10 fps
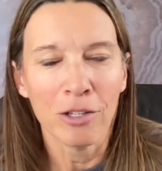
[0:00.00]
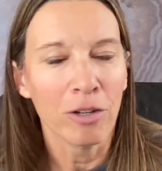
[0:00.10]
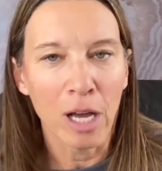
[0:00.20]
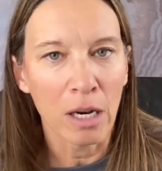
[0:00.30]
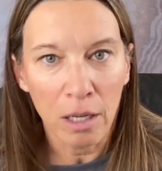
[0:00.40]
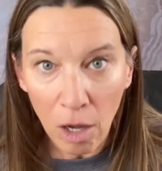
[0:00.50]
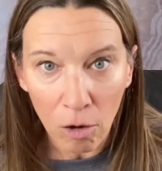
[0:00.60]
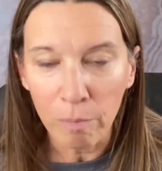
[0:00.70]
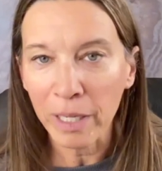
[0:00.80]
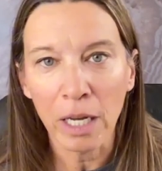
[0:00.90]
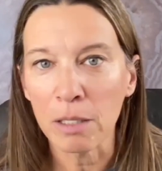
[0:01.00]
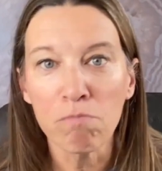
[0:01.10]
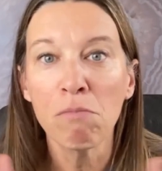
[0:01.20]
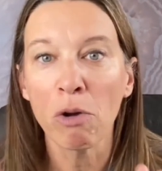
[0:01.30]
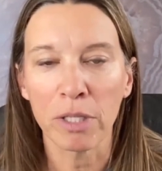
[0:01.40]
you're not alone because
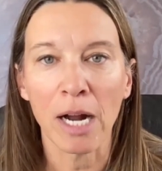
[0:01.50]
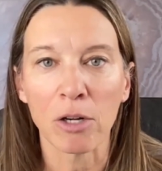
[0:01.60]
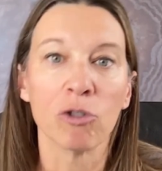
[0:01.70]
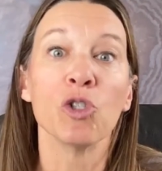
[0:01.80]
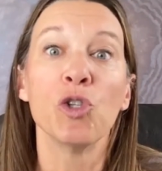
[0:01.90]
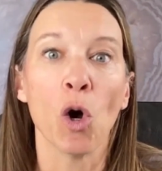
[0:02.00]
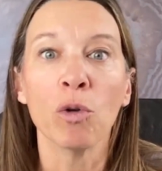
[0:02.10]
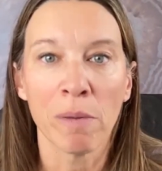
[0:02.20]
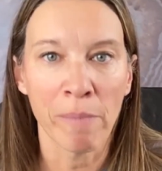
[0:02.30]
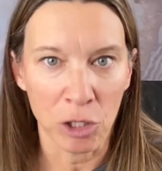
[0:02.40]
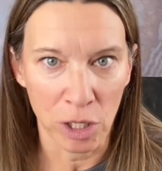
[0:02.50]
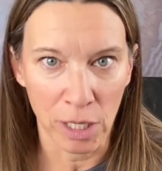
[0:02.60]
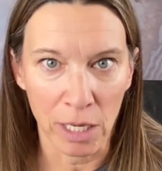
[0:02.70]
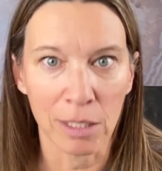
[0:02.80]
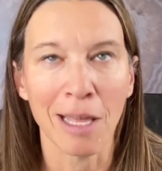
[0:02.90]
most doctors don't mention
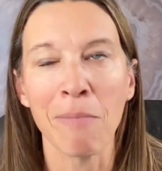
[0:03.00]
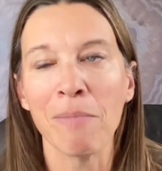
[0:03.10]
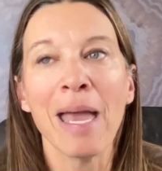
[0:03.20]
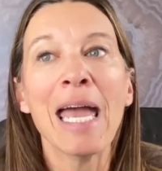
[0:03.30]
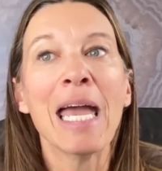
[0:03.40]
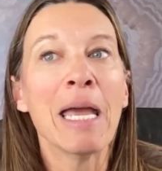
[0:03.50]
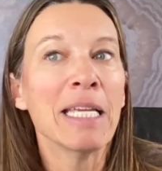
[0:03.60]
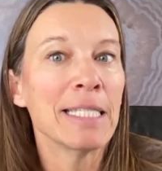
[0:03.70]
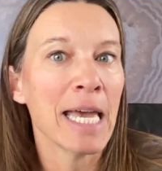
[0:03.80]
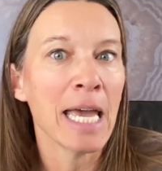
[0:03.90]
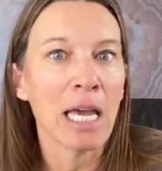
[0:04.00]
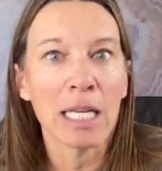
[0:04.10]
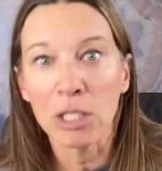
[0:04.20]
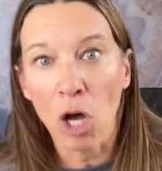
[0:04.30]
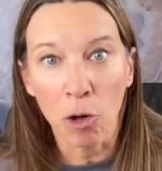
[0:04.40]
this. They may say
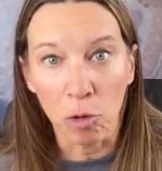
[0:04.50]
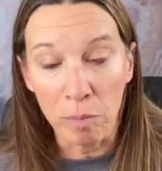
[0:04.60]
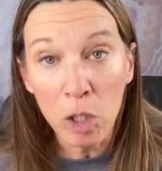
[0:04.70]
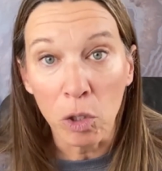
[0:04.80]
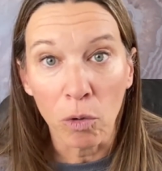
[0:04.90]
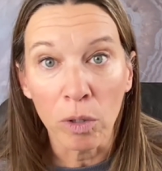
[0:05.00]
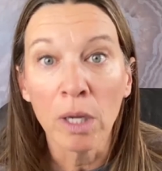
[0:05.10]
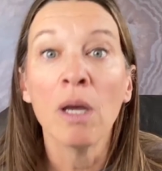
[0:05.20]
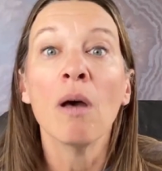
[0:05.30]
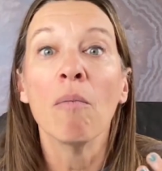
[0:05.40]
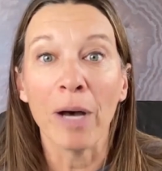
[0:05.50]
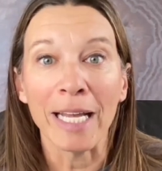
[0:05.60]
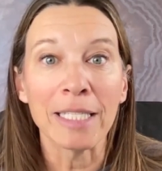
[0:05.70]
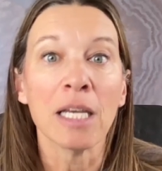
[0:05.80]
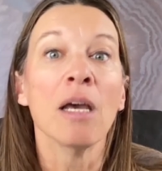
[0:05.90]
it's autoimmune,
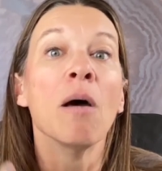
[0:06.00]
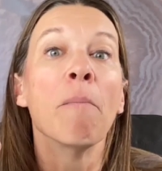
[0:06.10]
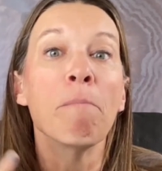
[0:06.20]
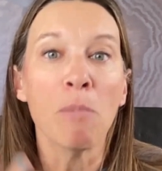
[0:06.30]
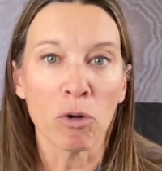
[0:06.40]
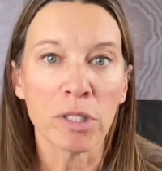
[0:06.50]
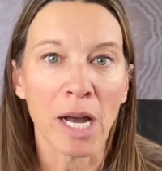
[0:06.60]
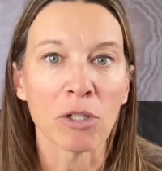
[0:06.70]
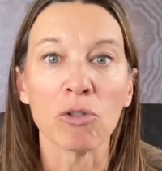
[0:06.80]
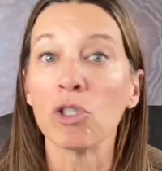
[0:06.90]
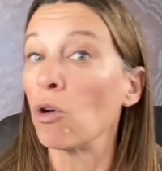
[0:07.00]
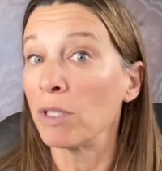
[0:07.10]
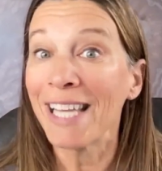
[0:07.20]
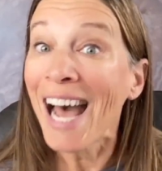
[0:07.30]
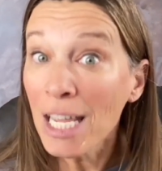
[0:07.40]
but most doctors
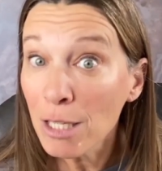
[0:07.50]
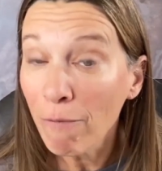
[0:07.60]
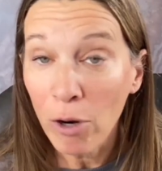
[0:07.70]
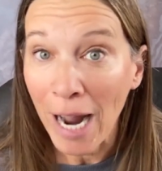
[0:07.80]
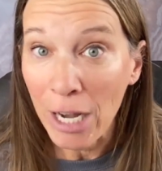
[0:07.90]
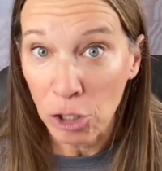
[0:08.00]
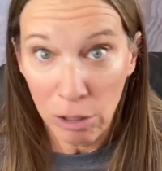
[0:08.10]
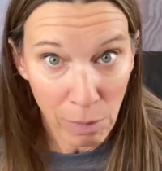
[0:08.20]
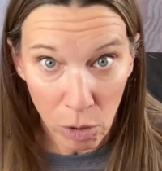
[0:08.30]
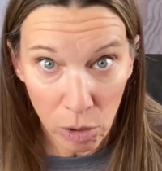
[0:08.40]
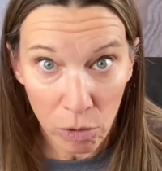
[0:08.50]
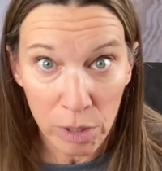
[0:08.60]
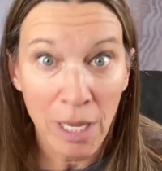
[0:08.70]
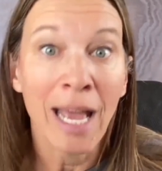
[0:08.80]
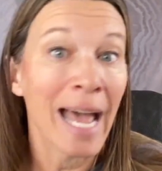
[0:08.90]
don't test for
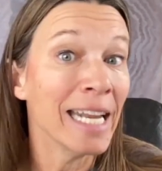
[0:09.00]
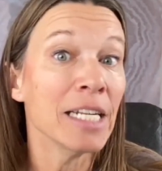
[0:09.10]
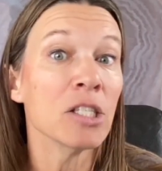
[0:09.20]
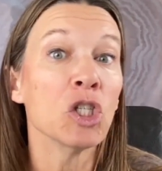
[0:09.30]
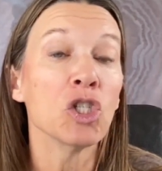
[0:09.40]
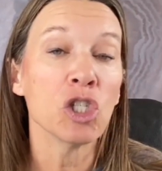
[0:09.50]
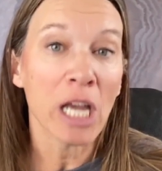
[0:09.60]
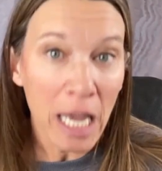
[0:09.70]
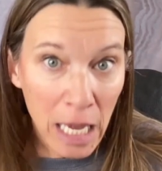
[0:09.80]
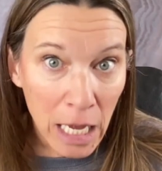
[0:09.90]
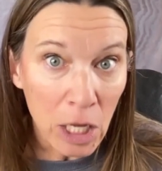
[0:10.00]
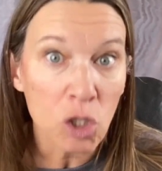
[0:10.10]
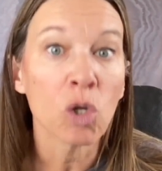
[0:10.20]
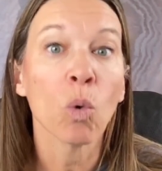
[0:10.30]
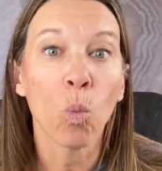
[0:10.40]
Hashimoto's, and it doesn't
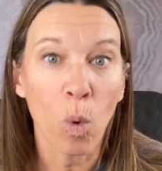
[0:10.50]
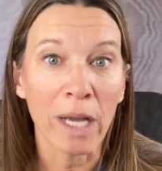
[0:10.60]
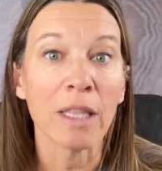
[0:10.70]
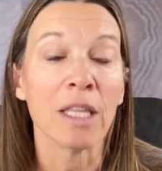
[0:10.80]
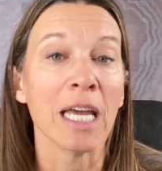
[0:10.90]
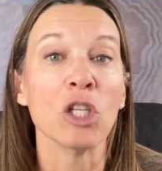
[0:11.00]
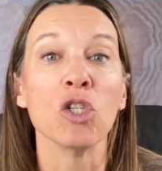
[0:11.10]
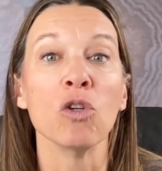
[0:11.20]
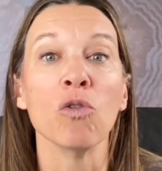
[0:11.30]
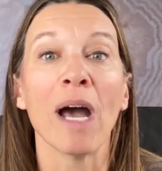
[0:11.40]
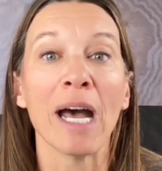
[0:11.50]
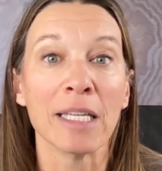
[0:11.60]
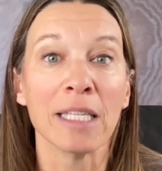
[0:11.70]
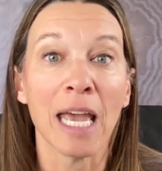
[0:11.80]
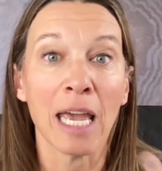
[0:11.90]
change what they do
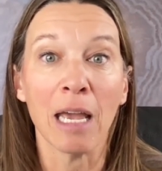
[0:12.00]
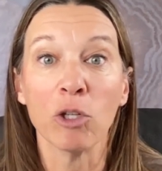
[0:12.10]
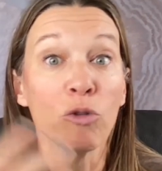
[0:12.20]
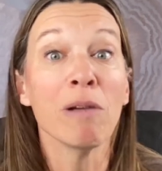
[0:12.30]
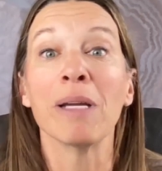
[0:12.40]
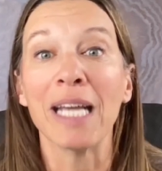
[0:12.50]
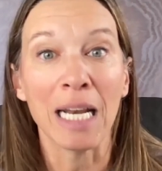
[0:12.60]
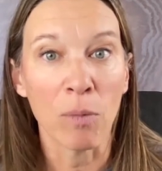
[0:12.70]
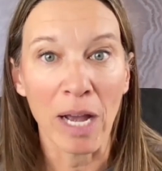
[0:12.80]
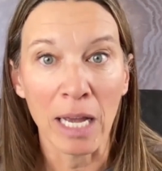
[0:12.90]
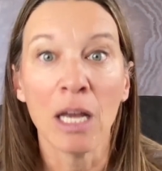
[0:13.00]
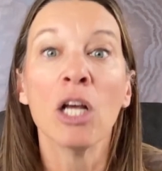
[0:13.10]
as a treatment anyway